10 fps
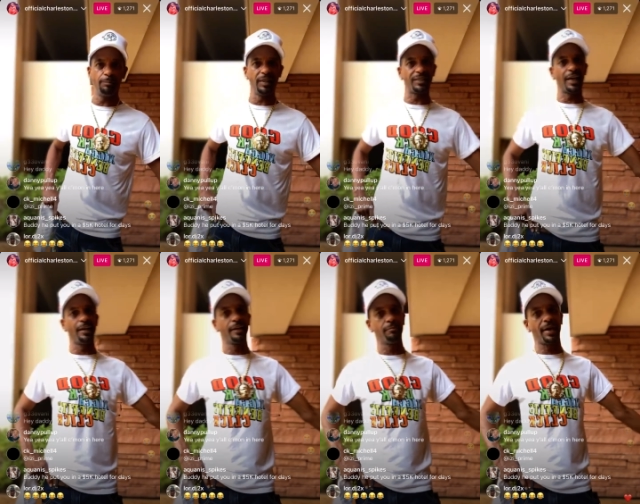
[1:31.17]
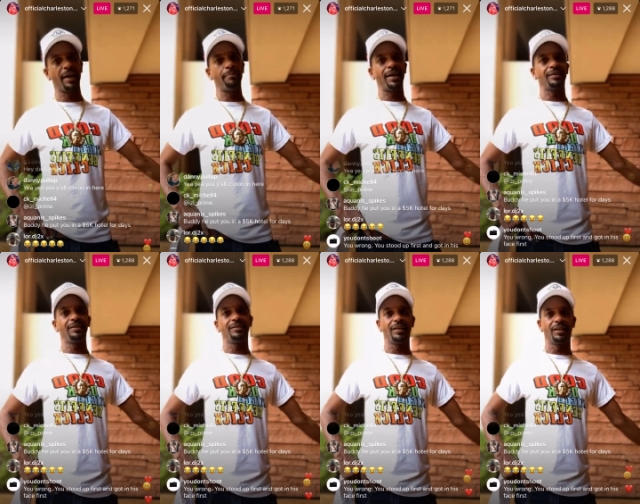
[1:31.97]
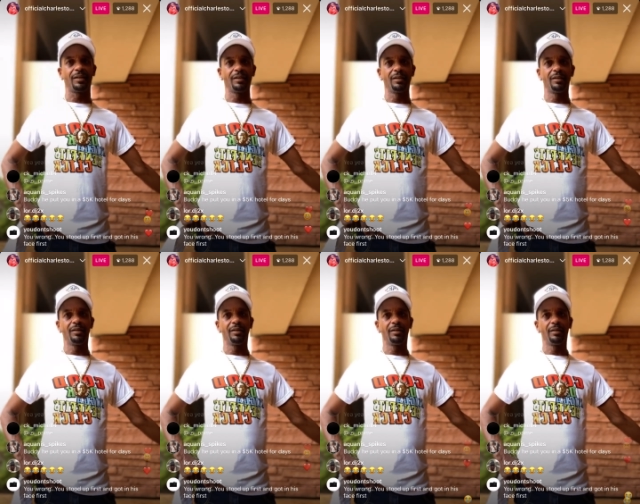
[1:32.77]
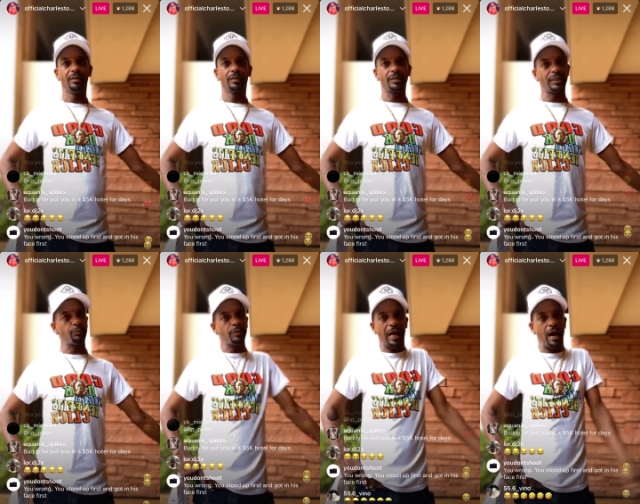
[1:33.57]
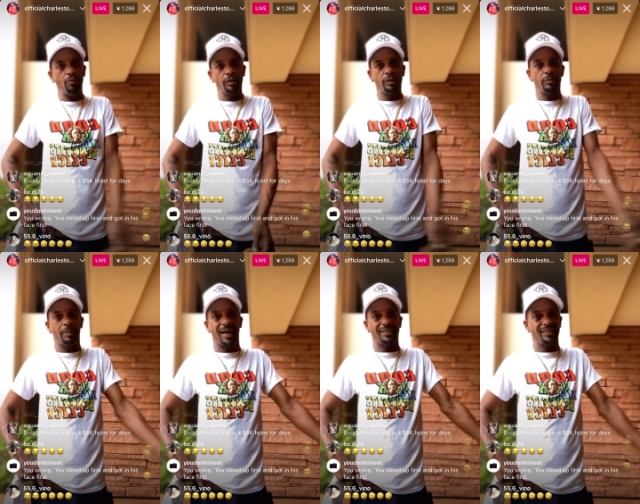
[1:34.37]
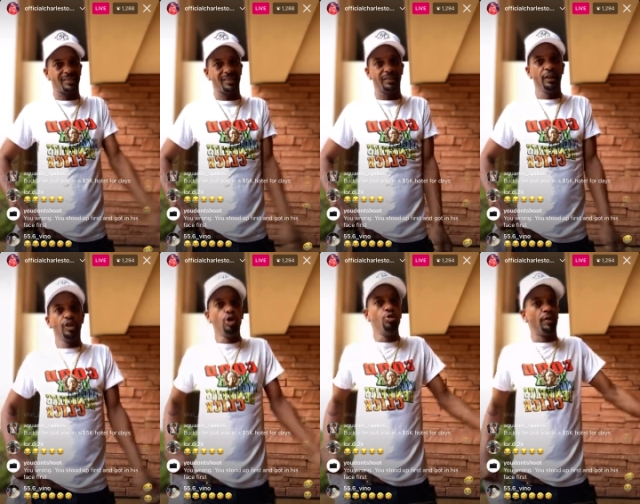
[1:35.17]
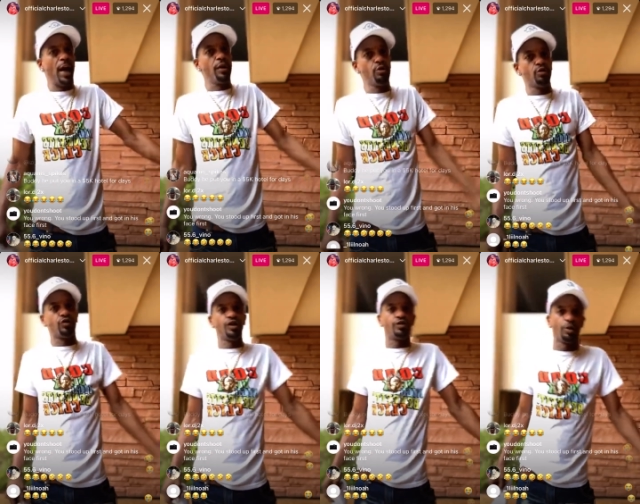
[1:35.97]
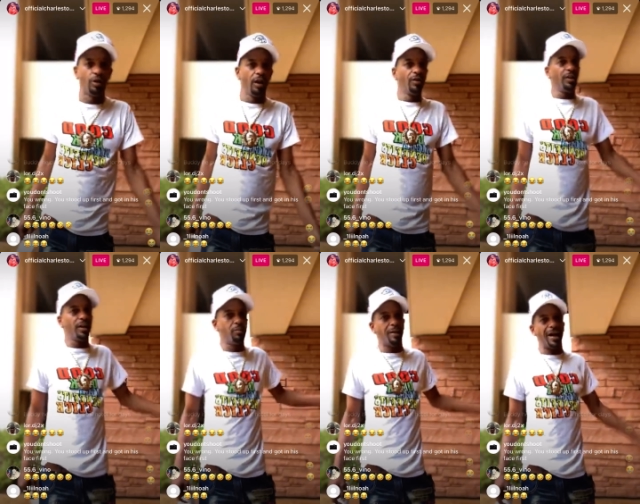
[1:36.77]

This bitch ass nigga mad about this dick. Cause this was all this is about. This nigga, you gay, you the shit, yo. Nigga,